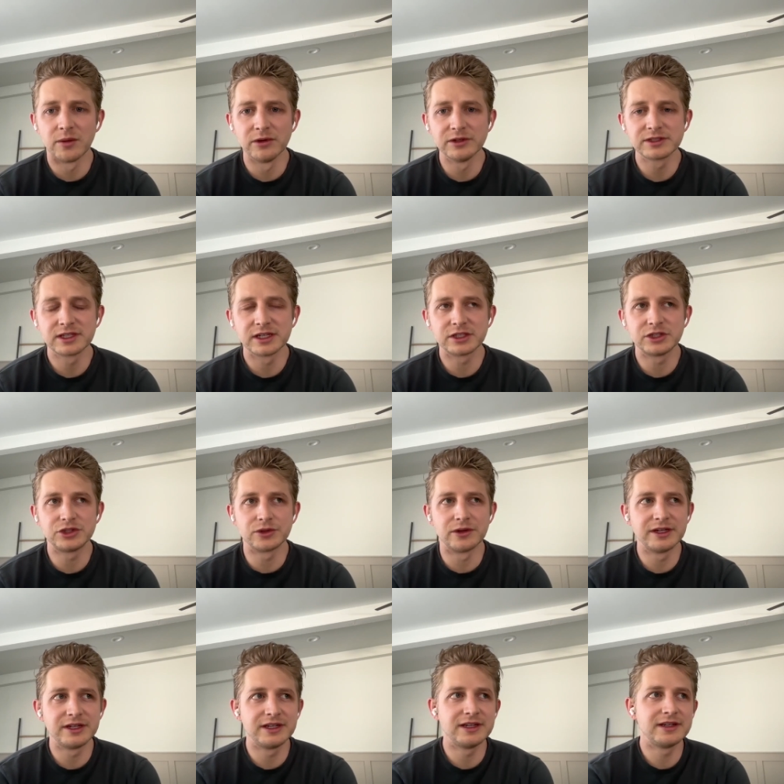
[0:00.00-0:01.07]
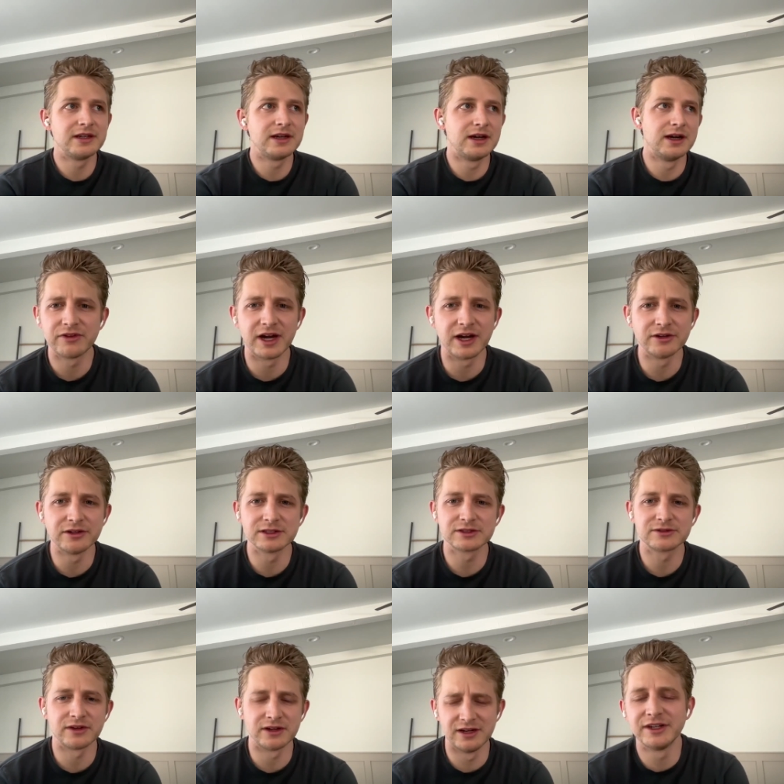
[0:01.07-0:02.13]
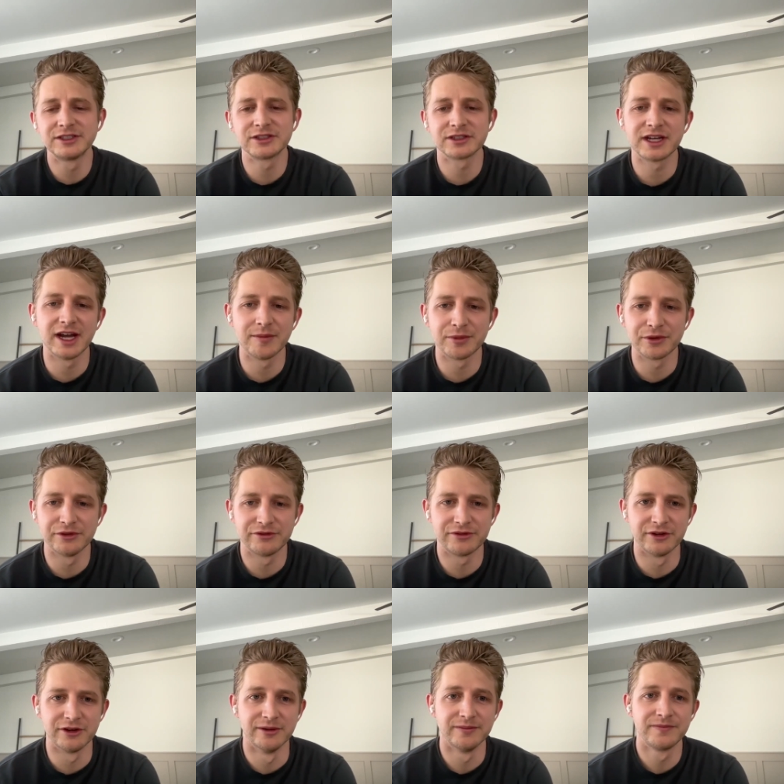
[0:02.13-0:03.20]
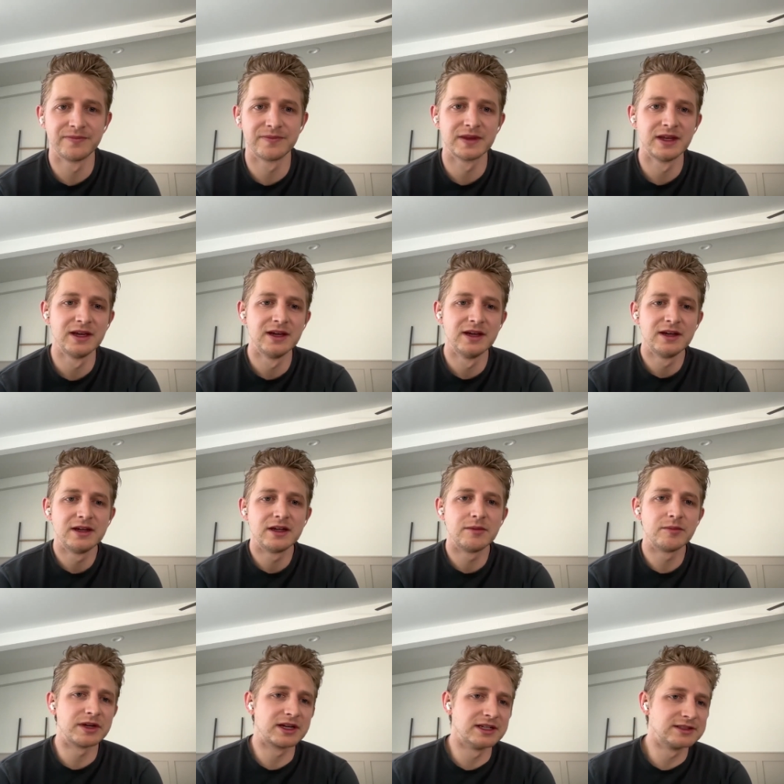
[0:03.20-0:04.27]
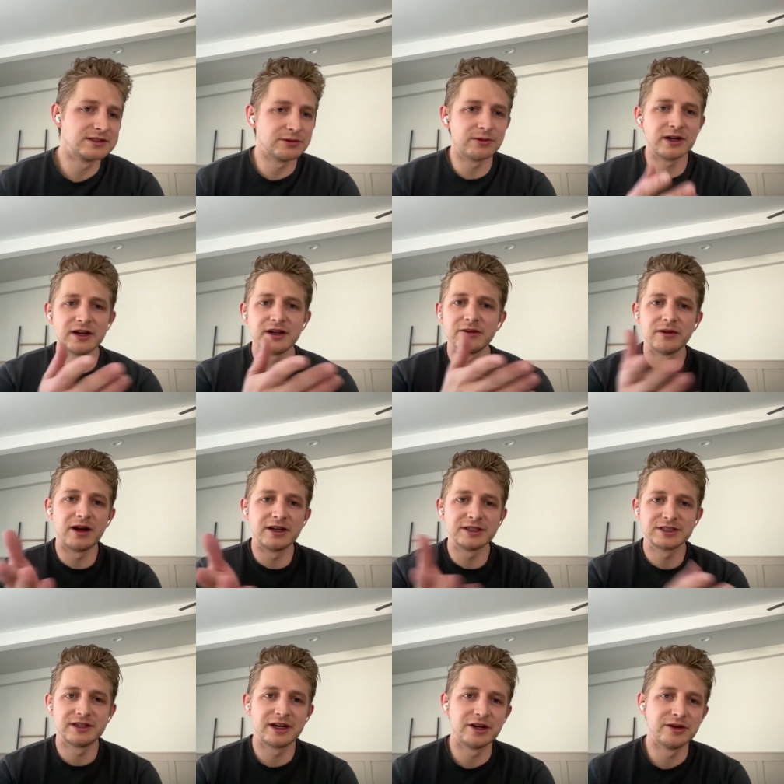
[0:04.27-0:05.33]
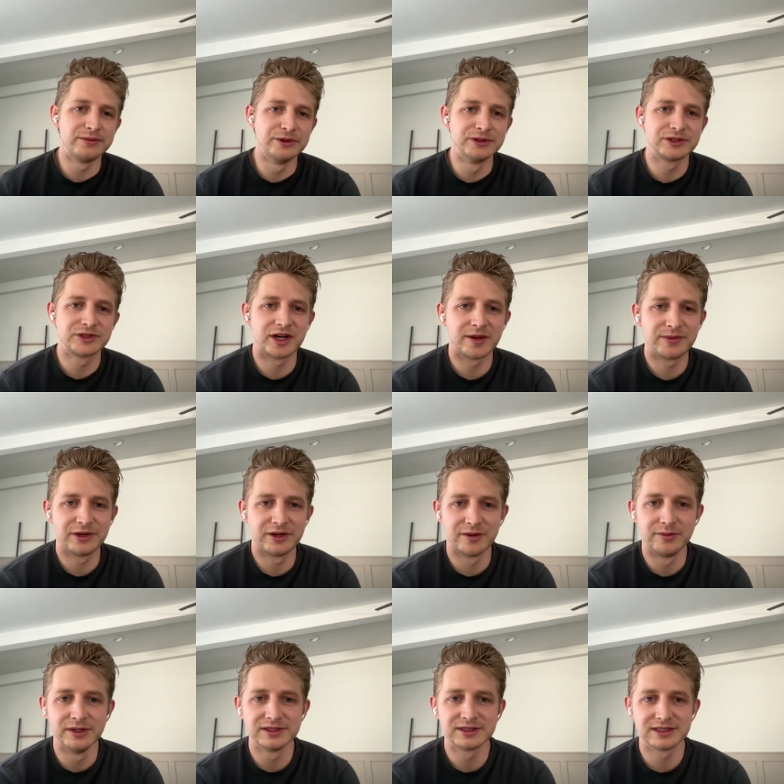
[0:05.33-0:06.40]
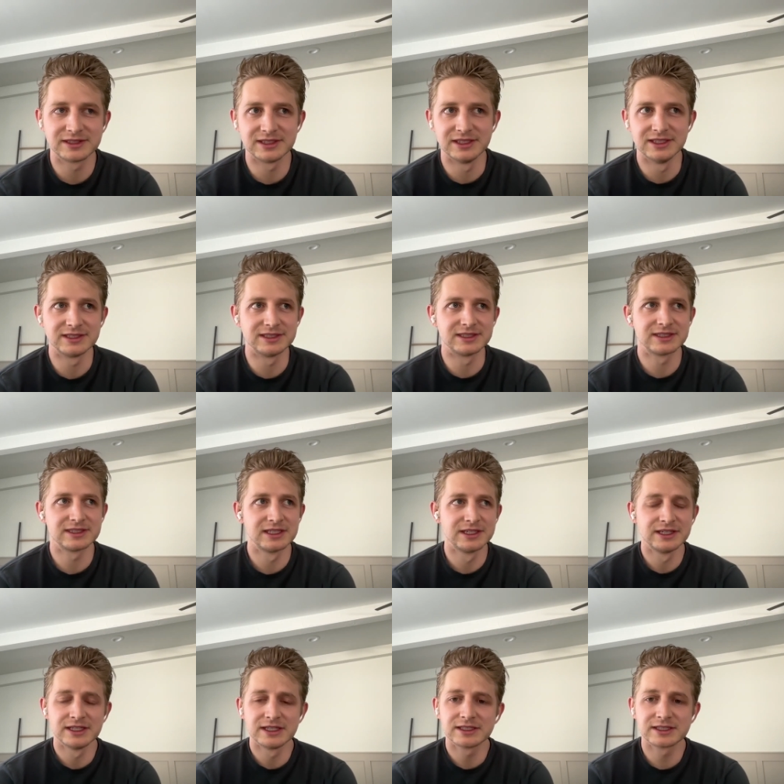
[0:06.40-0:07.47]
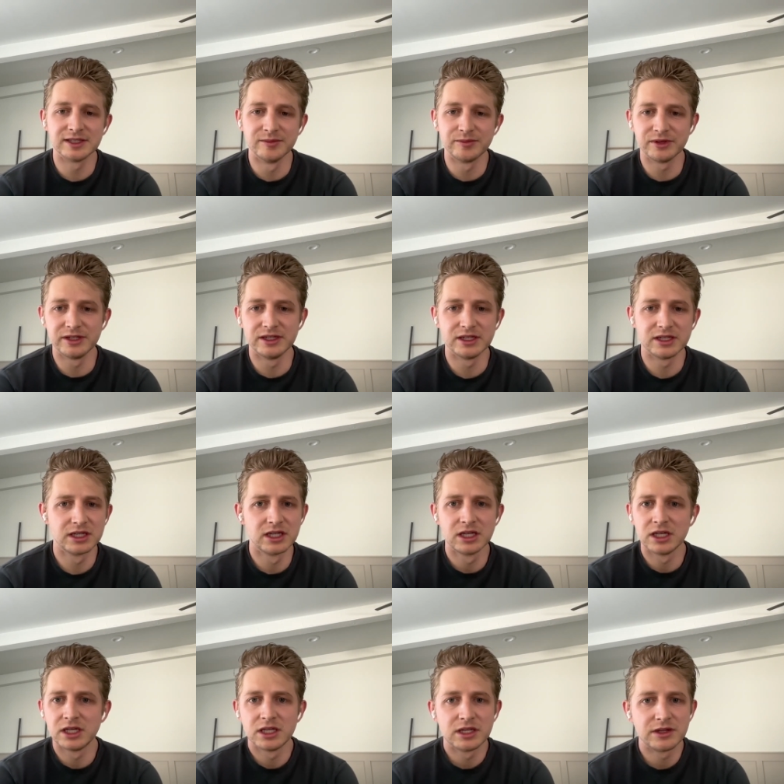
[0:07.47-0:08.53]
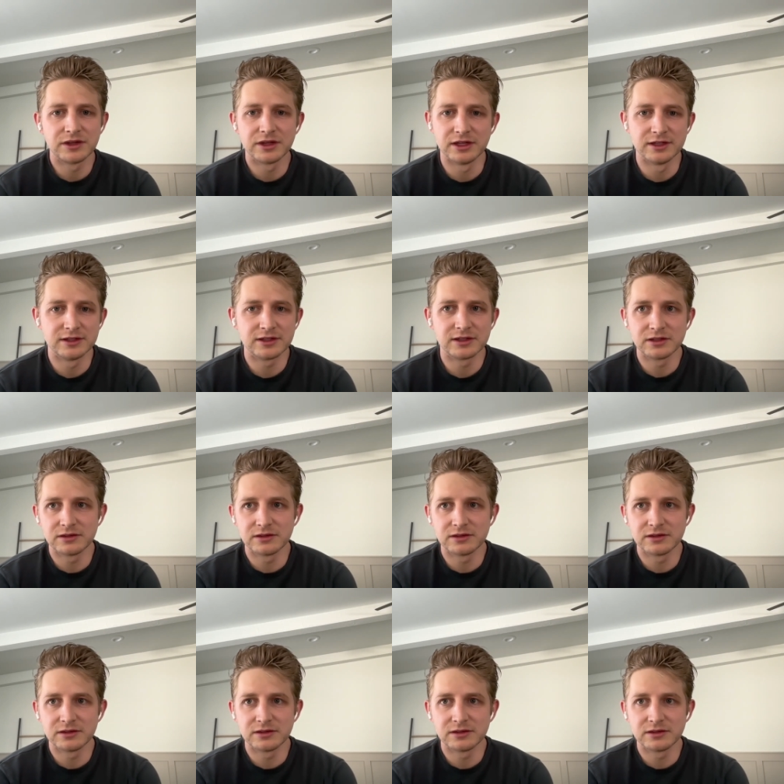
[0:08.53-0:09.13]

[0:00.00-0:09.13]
almost like joining a founder's venture capital firm, because the way Arash and I are bootstrapping our businesses is simply the